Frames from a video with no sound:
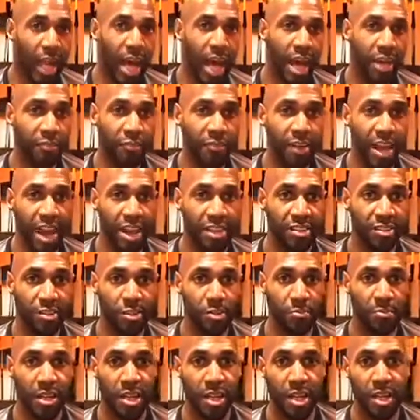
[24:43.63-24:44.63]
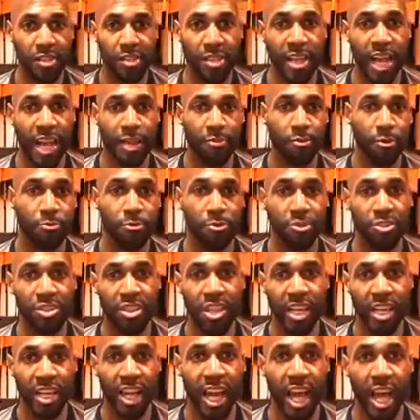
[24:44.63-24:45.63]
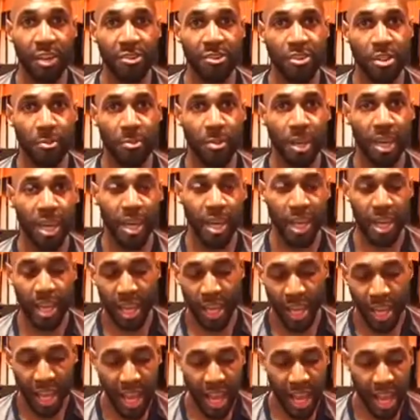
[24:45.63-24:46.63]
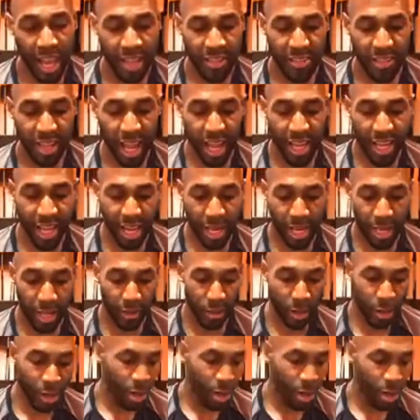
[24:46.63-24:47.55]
and a lot faster, because that one will stick out to me as I